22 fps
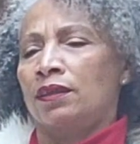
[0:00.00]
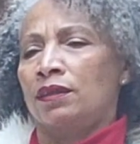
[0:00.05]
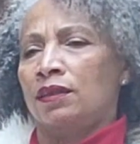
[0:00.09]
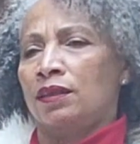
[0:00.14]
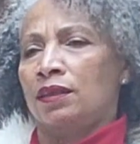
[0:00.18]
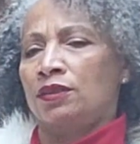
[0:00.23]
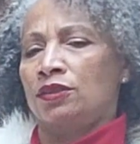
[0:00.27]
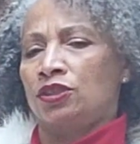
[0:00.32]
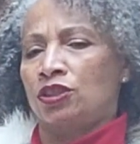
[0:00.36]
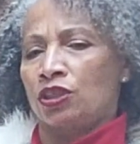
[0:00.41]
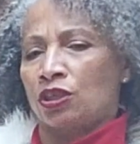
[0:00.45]

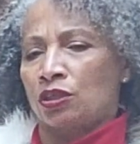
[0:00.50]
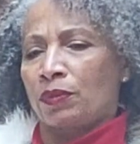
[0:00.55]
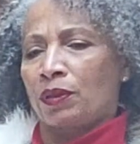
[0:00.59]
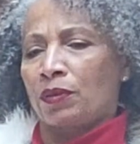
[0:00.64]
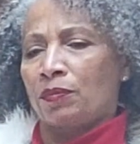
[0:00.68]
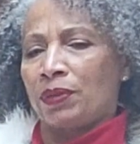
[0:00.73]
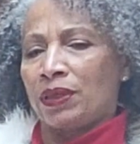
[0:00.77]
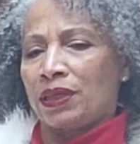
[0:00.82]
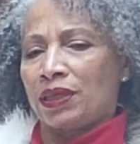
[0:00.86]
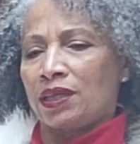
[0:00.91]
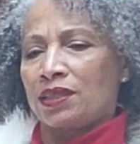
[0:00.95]
the
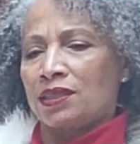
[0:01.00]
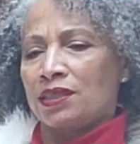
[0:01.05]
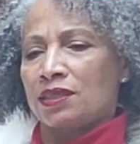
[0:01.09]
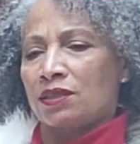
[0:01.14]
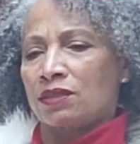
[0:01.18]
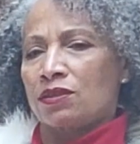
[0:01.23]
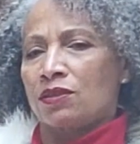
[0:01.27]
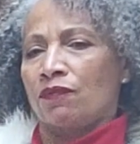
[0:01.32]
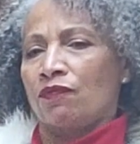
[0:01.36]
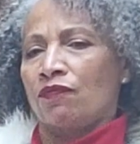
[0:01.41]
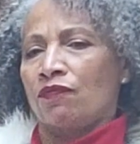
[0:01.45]
gentlemen, because
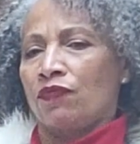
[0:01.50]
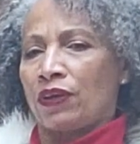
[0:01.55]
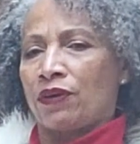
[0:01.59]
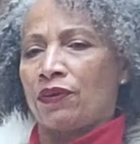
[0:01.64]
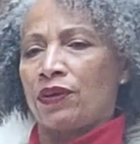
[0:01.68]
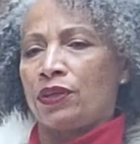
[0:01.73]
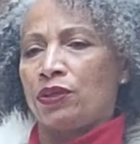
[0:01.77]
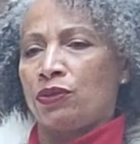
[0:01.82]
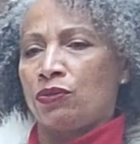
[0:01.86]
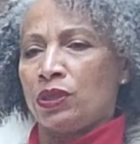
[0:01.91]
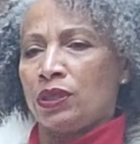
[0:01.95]
there's some
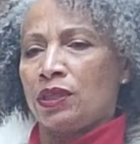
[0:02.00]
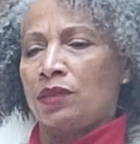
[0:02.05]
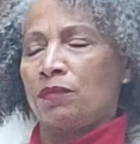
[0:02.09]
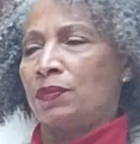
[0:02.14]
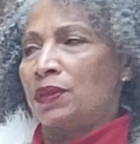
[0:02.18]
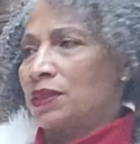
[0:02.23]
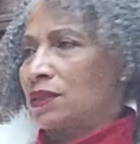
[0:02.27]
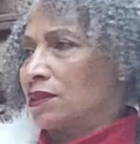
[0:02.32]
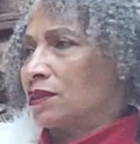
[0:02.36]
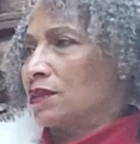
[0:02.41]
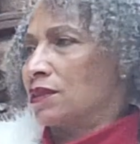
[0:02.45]
very unique
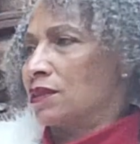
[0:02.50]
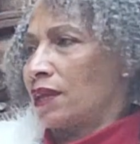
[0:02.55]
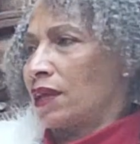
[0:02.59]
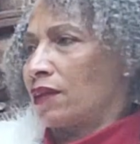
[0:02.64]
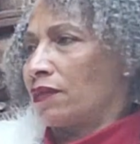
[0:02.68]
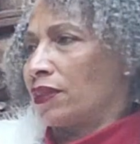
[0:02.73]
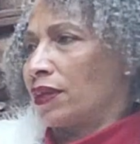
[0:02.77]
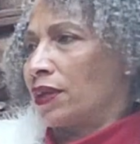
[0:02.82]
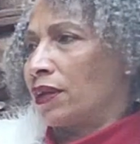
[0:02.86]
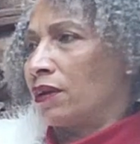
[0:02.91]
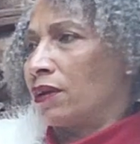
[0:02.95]
businesses
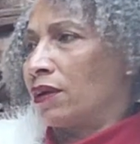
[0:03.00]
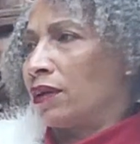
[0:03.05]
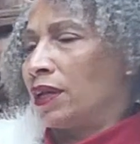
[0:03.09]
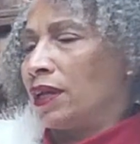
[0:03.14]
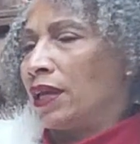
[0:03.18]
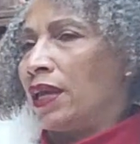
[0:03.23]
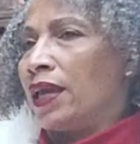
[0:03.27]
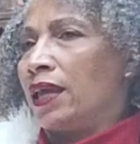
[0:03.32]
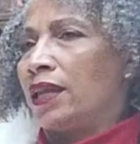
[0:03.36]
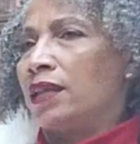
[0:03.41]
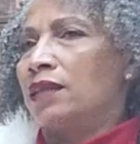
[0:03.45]
out there.
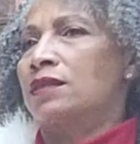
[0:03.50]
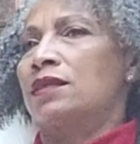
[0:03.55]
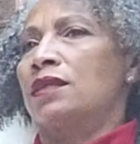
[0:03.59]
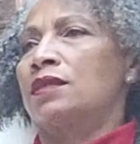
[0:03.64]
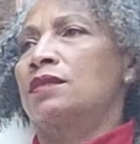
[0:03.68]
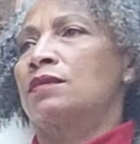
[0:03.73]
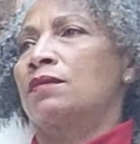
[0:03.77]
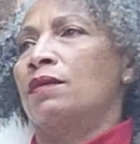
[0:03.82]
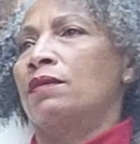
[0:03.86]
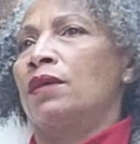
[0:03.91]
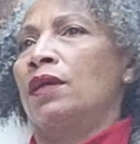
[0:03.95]
And
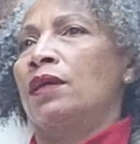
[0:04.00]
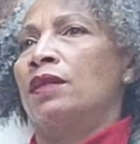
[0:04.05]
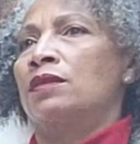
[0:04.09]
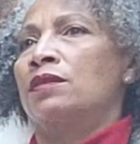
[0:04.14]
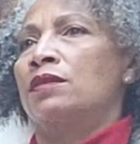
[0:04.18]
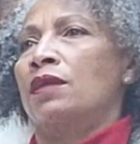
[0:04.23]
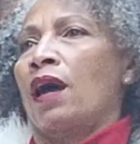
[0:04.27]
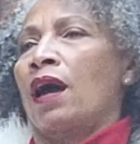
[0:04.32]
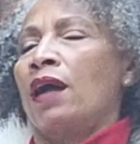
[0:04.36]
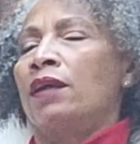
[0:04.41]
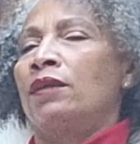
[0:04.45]

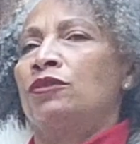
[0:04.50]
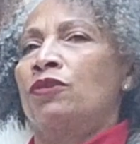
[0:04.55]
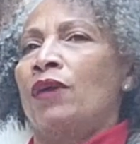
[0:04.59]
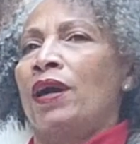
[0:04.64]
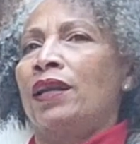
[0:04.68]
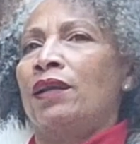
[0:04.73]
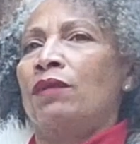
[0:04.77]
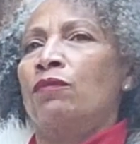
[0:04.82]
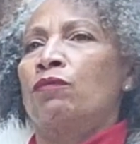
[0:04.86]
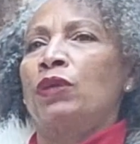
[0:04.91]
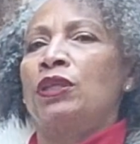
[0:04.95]
I
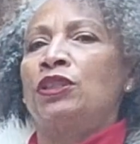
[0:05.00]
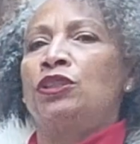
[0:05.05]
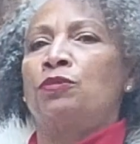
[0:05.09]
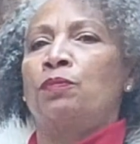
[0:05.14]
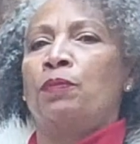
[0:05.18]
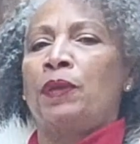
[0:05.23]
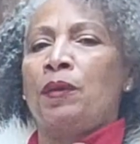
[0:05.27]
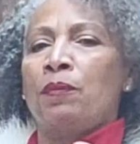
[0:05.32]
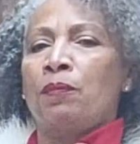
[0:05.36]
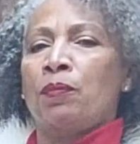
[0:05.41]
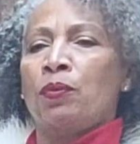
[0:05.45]
try to reach
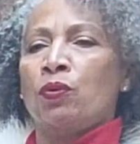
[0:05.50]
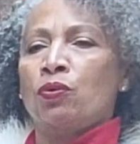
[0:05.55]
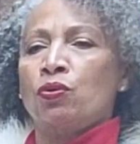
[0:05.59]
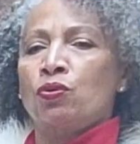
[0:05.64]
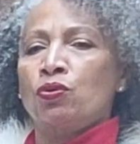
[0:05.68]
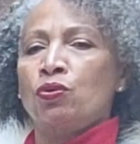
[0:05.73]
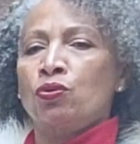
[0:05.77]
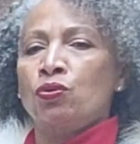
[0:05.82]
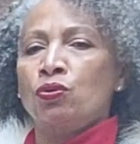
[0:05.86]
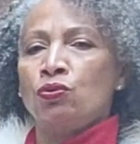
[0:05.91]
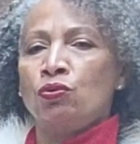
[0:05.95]
people
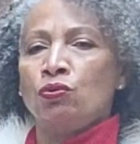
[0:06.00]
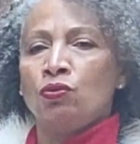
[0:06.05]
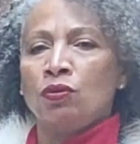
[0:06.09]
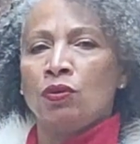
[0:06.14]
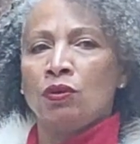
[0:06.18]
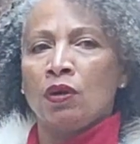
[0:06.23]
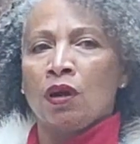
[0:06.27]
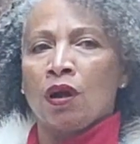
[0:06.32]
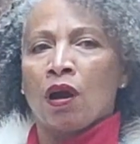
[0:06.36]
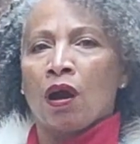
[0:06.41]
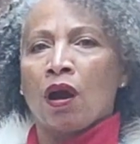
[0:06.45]
who
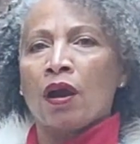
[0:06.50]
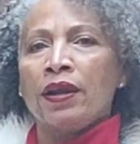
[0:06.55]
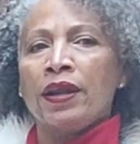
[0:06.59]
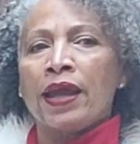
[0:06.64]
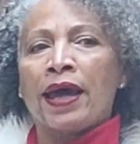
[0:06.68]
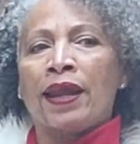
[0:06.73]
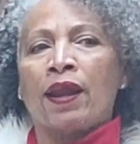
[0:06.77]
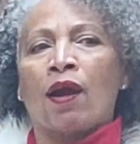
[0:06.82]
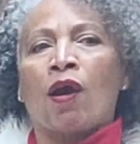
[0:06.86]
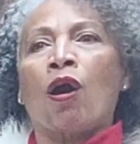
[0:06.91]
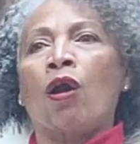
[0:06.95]
are
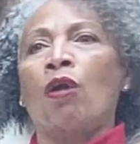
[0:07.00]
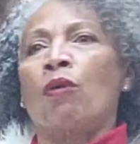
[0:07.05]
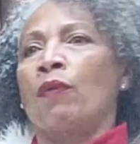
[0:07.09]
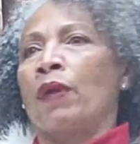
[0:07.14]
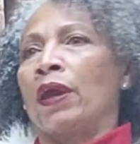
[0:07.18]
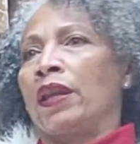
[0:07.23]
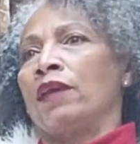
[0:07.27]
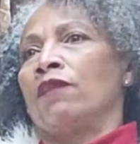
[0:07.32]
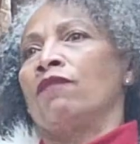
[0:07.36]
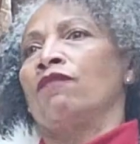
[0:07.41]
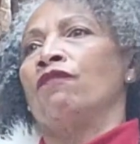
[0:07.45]
not
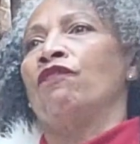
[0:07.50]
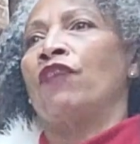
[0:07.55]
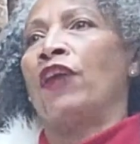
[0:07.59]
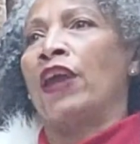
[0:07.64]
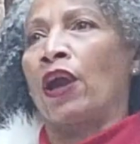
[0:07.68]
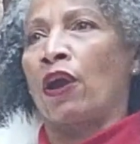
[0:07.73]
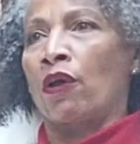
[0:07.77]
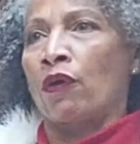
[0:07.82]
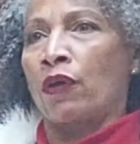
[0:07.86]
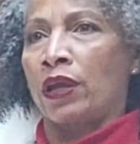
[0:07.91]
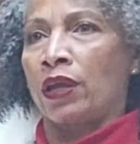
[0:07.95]
already
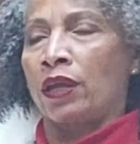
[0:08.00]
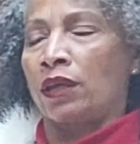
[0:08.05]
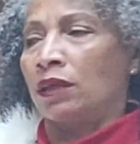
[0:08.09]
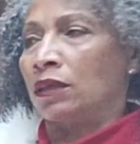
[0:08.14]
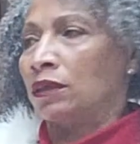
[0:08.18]
very,